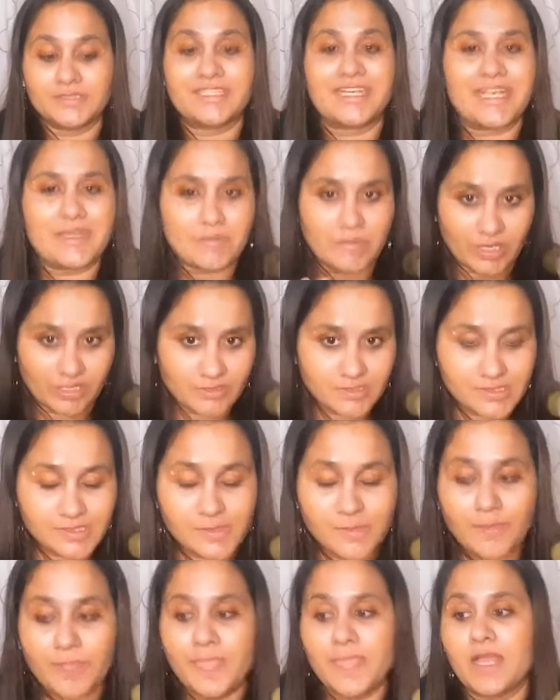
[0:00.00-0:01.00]
months.
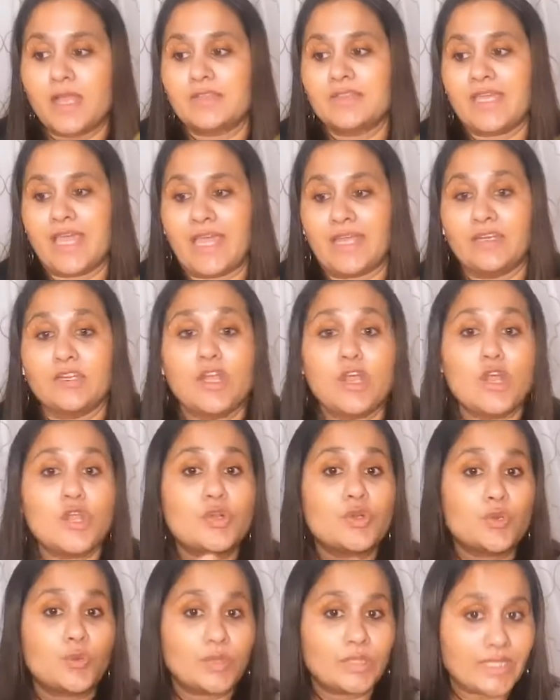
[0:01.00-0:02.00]
Then
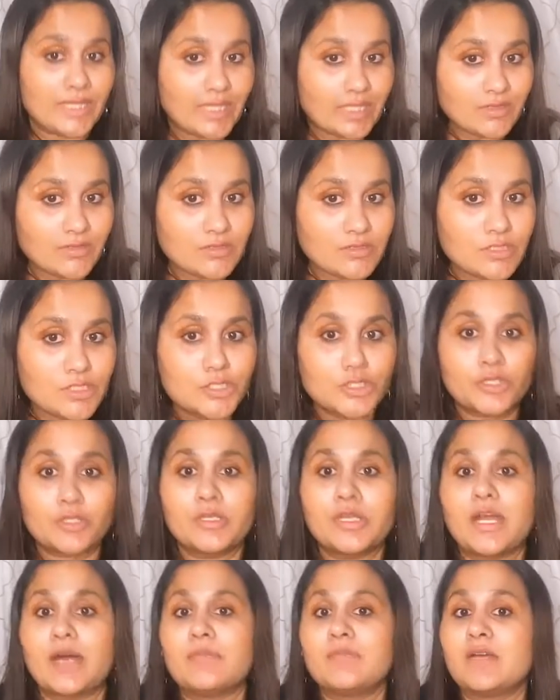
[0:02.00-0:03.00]
rolling should
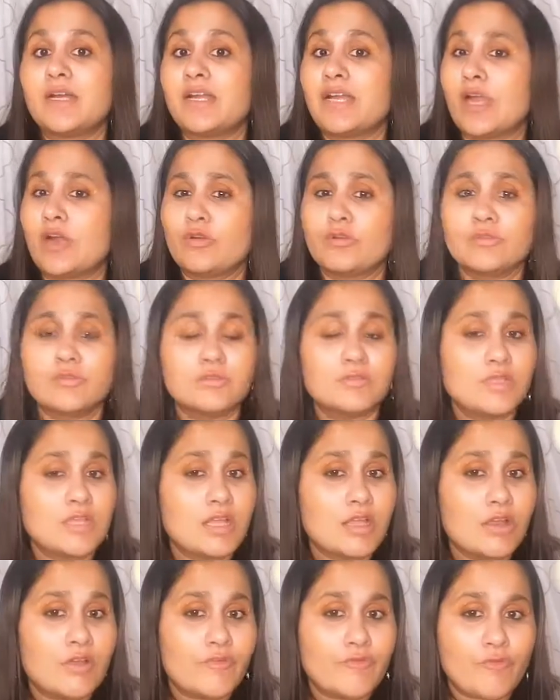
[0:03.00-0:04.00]
come around
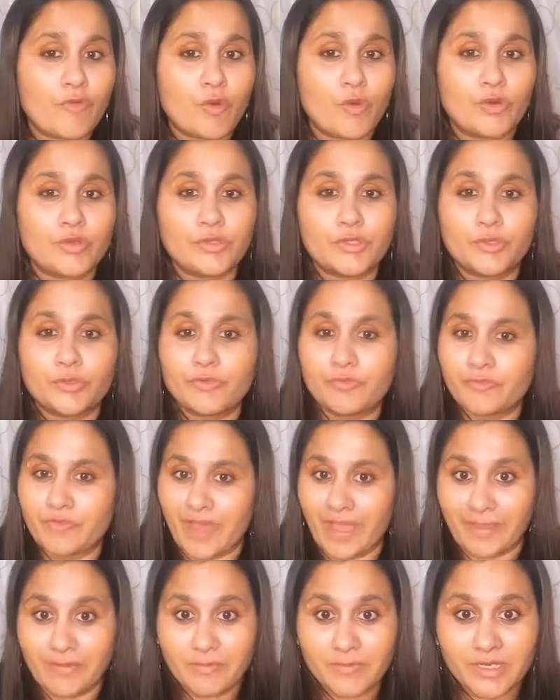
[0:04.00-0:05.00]
4 to
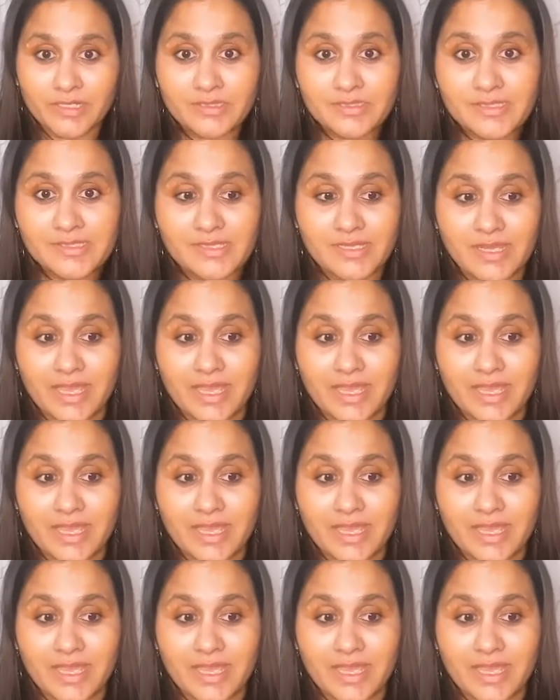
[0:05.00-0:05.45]
5 months,